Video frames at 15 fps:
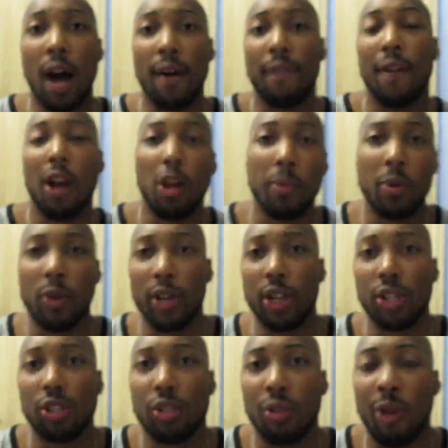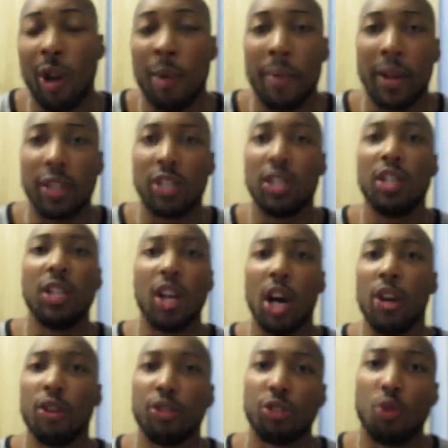Follow me on Instagram at
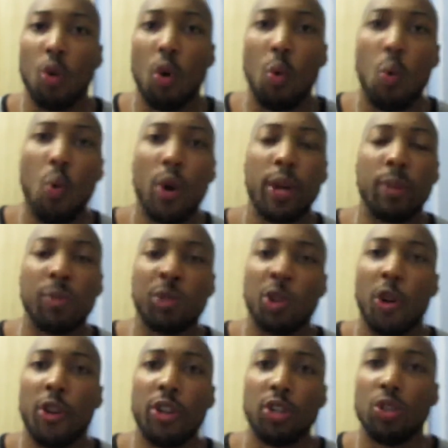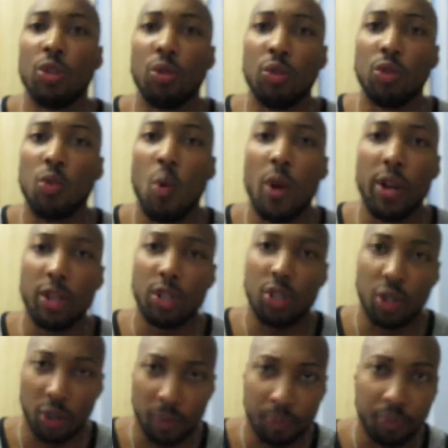
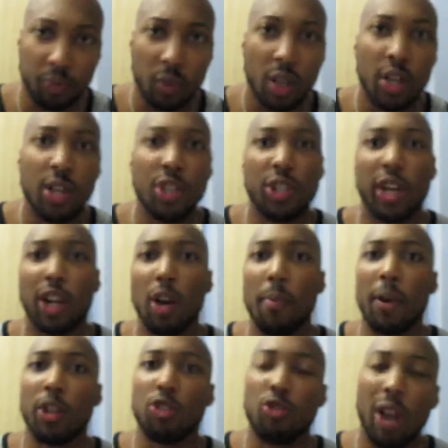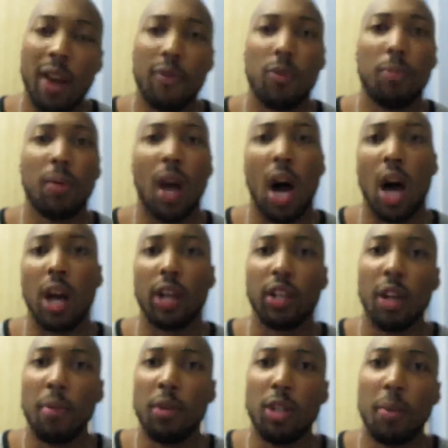t_william3222. Check out my travel blog,
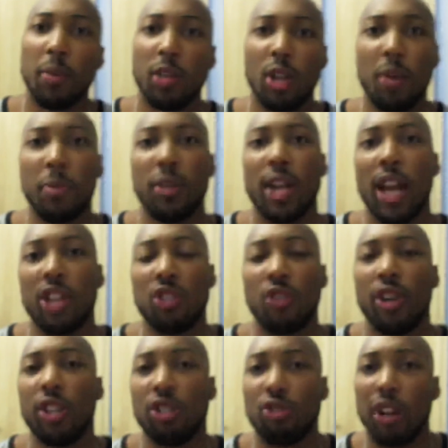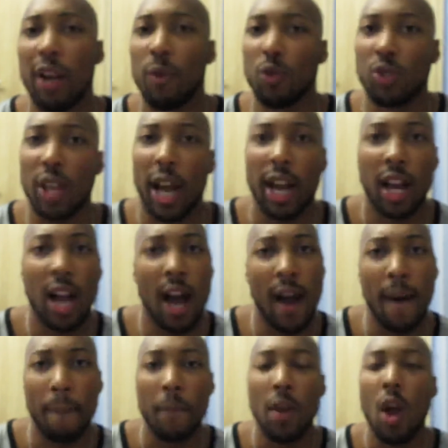
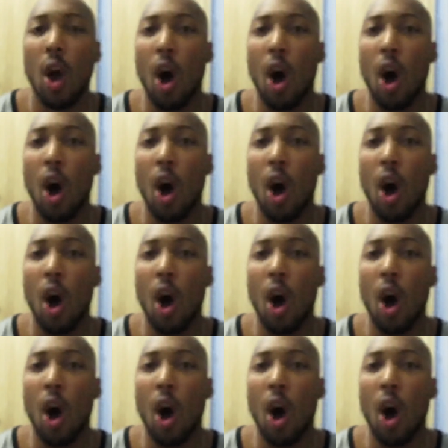www.treytravels.com.